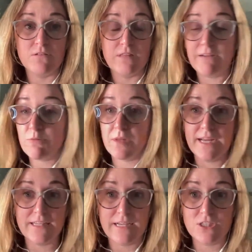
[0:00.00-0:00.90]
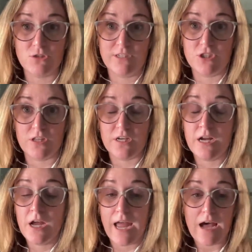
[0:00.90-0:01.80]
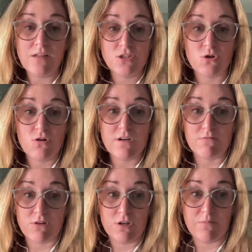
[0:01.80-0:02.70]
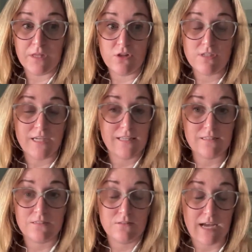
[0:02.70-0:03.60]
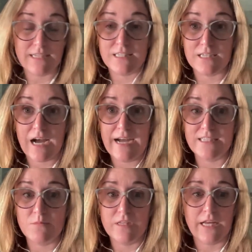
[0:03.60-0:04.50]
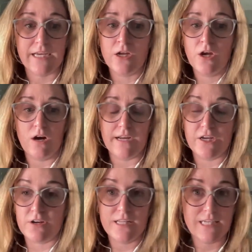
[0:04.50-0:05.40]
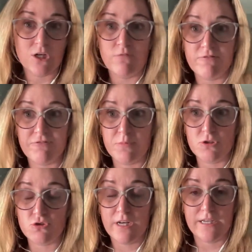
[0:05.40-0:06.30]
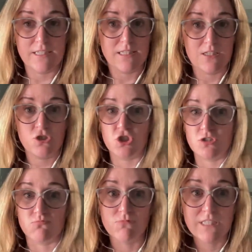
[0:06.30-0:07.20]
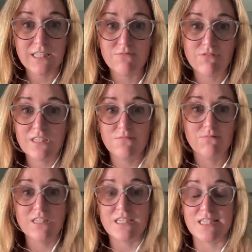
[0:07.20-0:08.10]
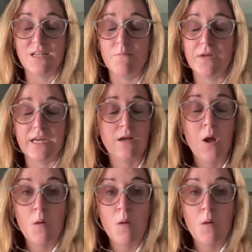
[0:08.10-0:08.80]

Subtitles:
They were playing next to each other. Alex Cora could have been looked at as the guy to be like, all right, you're going to take over for Pedroia because he's just really, really, really slumping.